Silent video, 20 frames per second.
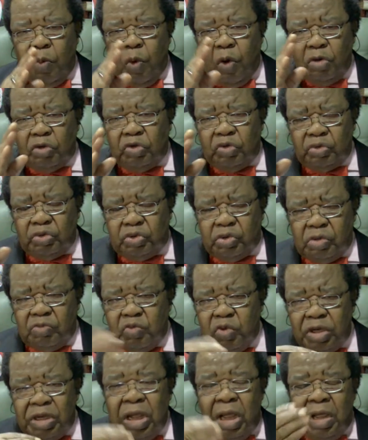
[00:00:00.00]
what to
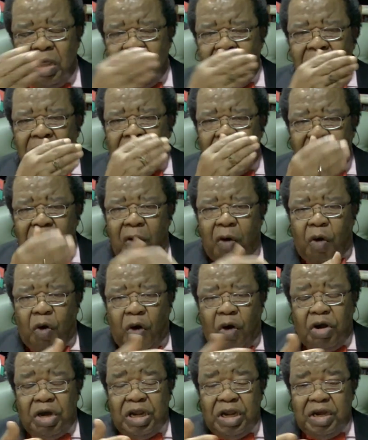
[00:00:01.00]
show.
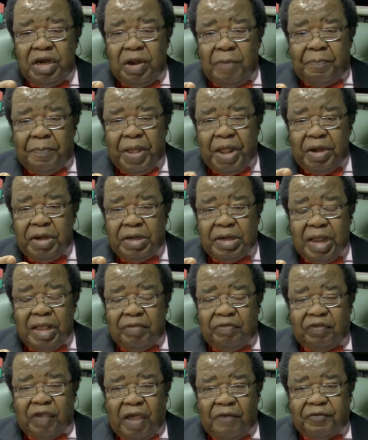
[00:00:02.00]
All
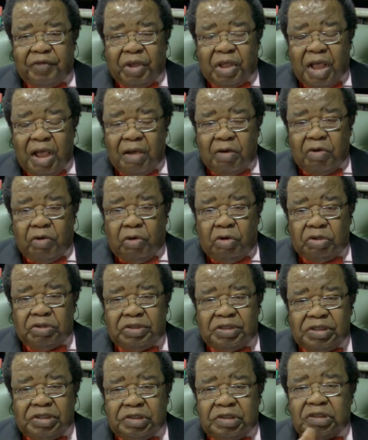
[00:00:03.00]
independent African
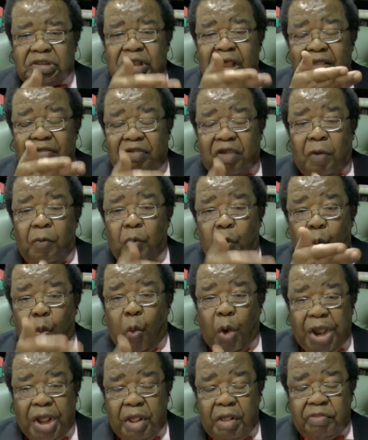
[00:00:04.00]
countries started
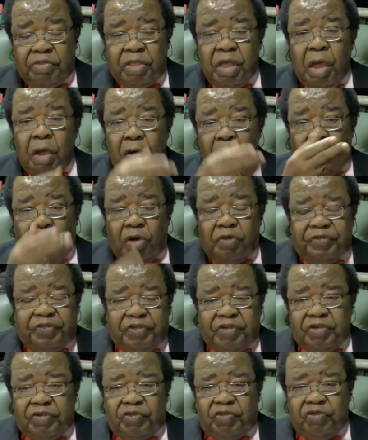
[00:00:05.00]
with
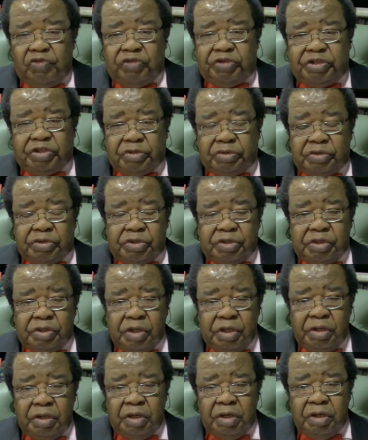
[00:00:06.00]

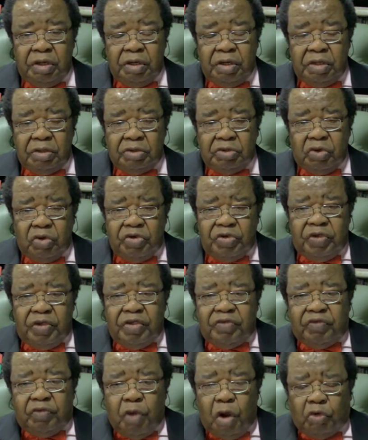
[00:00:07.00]
constitutions. So
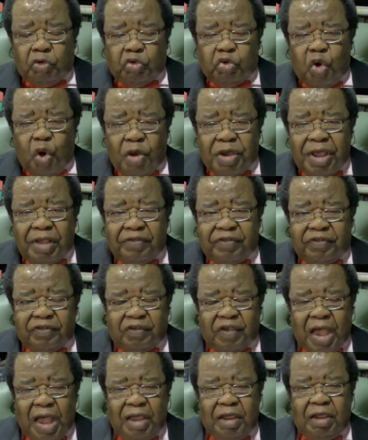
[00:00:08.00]
it's not rocket
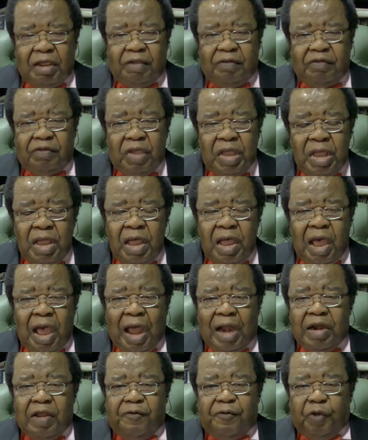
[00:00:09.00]
science.
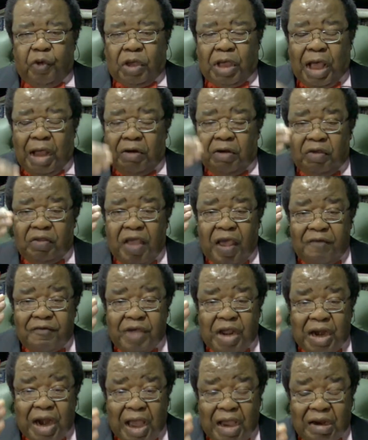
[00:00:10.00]
And if you cannot
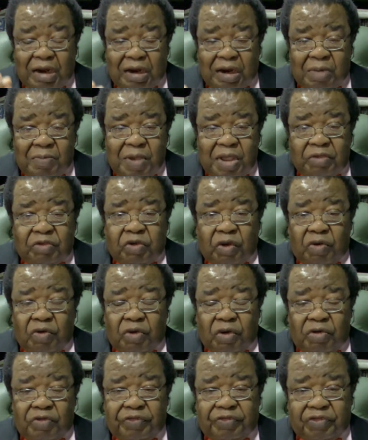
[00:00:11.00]
have an agreement
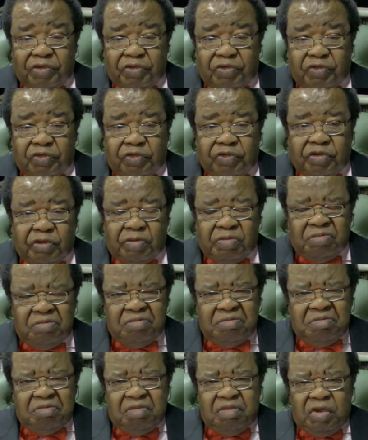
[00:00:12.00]
on constitution,
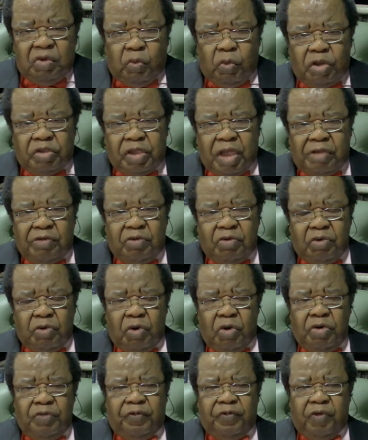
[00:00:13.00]
what are you
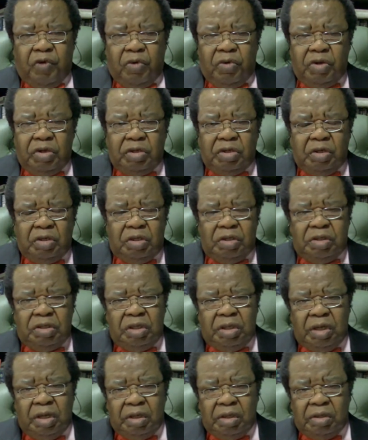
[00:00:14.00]
going for
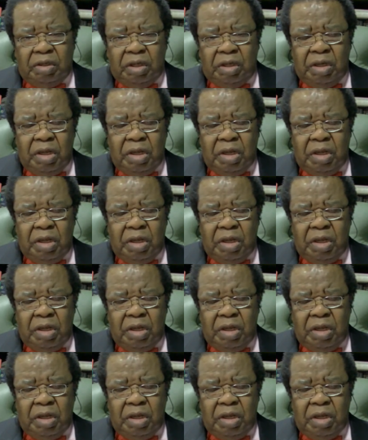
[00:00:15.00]
in